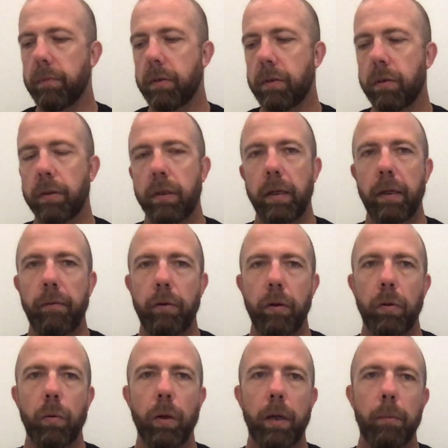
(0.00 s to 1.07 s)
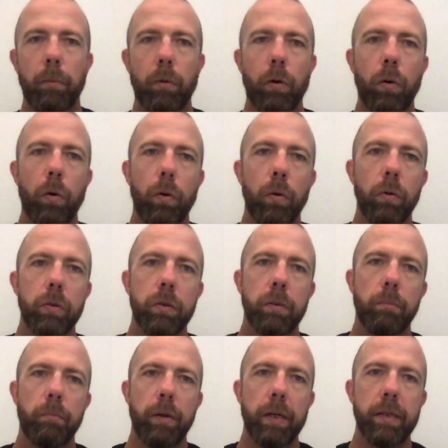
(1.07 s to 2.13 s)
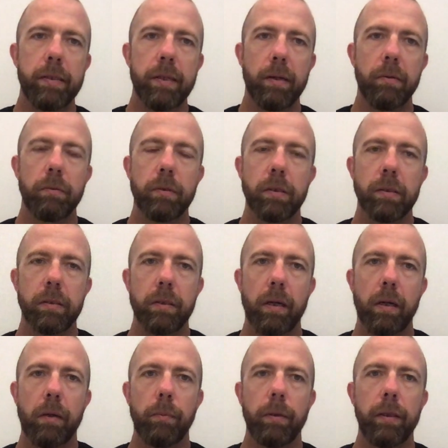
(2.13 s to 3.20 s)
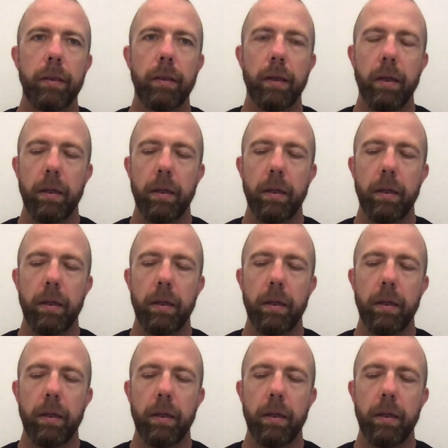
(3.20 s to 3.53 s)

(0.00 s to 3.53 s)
So I'm going to give you a quick course breakdown to start with.